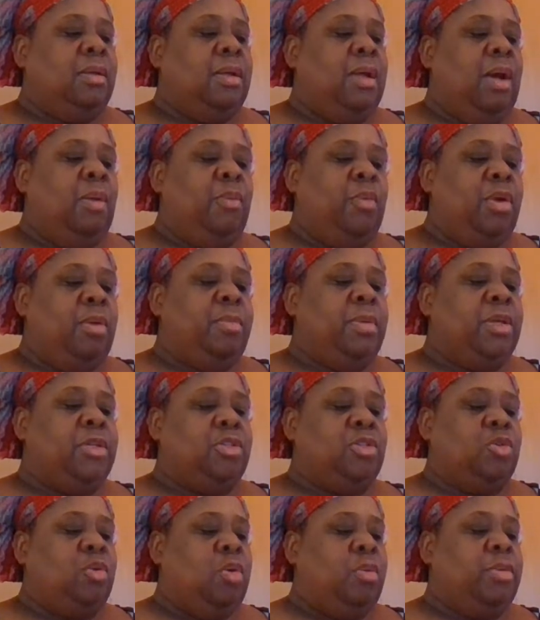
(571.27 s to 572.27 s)
I want to make
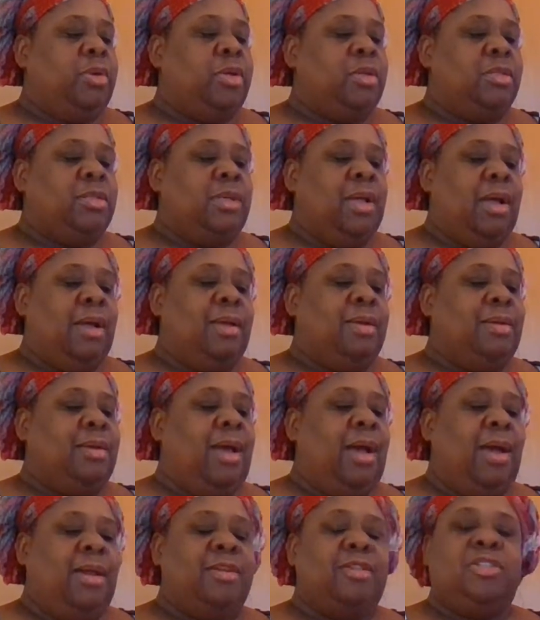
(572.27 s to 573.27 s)
sure because
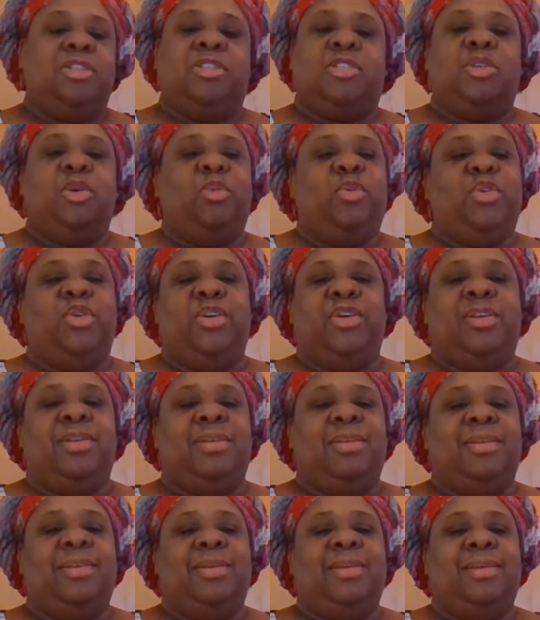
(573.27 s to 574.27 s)
God is just so good.
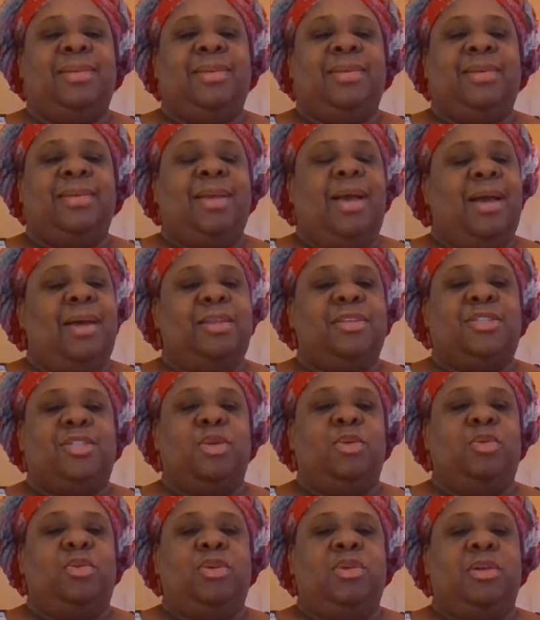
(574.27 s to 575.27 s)
God is
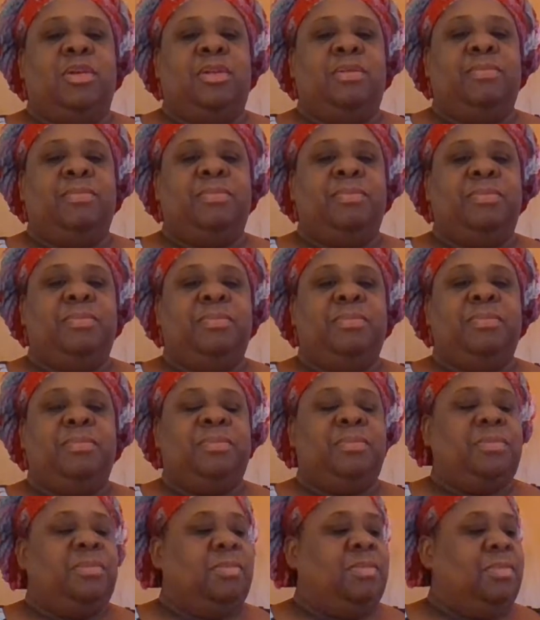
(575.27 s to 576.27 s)
so good.
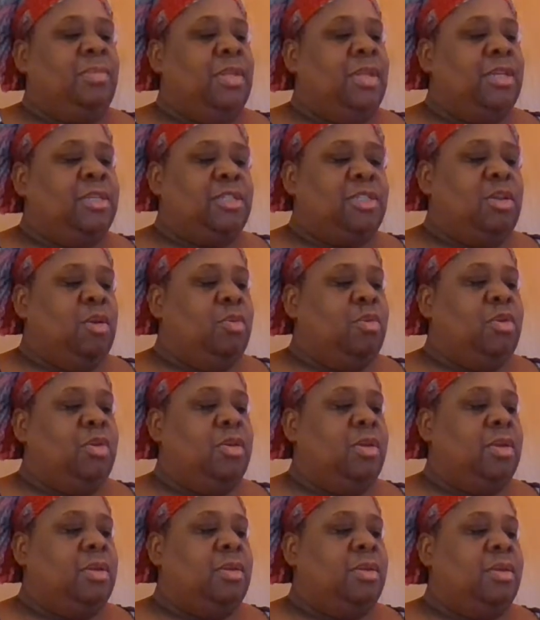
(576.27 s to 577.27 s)
He's so
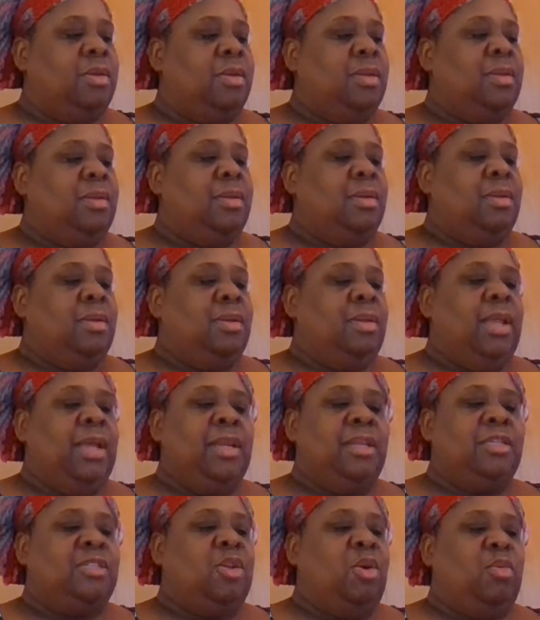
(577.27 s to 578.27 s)
good.
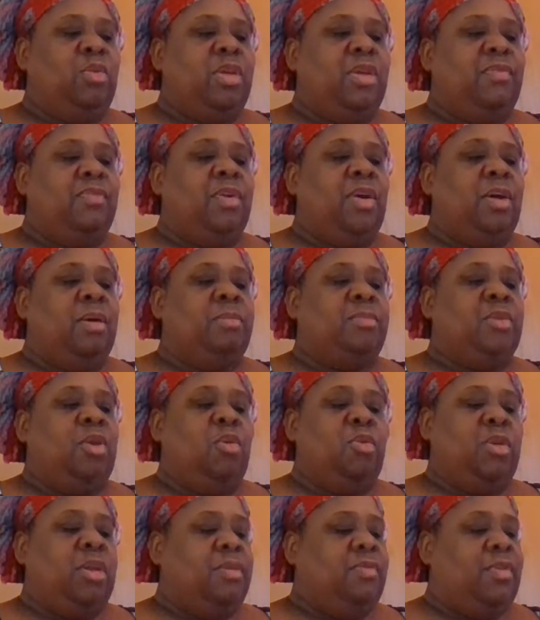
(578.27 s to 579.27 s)
Ladies, don't give up.
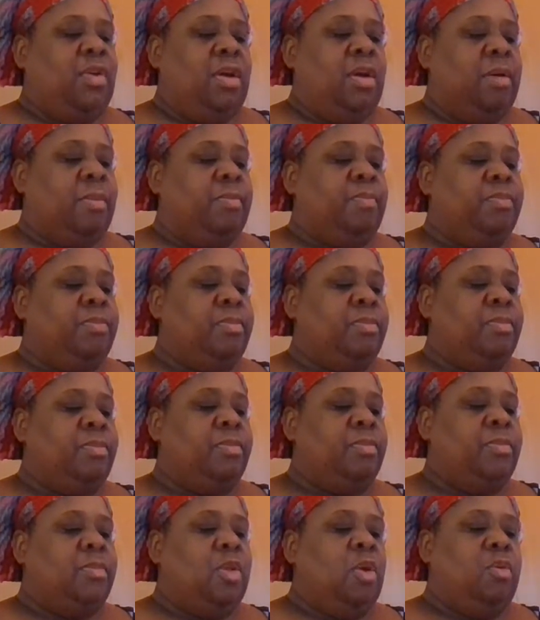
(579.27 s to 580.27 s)
Don't give up.
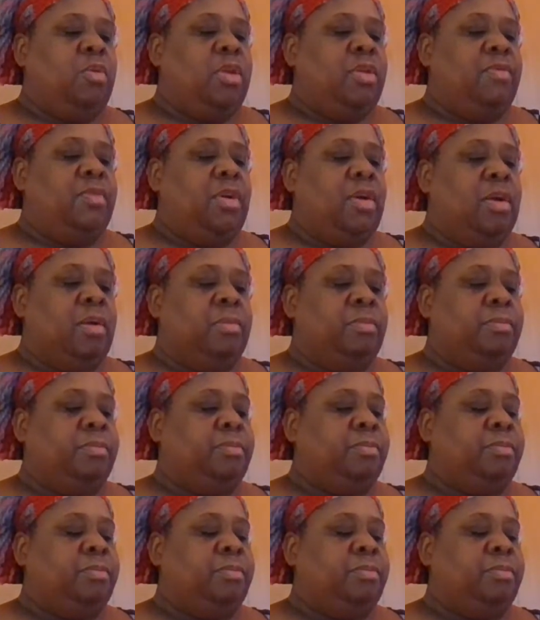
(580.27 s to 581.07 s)
Don't give up.